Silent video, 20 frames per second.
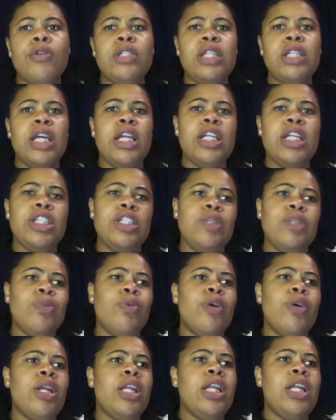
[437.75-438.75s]
saying that she
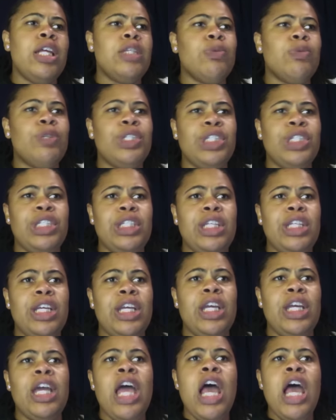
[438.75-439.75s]
wanted. It. That's what she
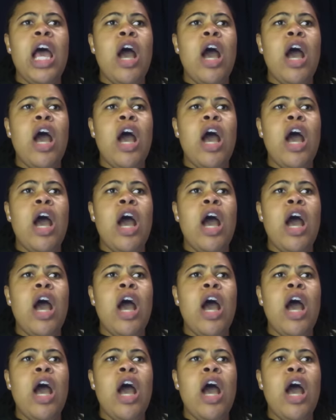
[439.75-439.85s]
did.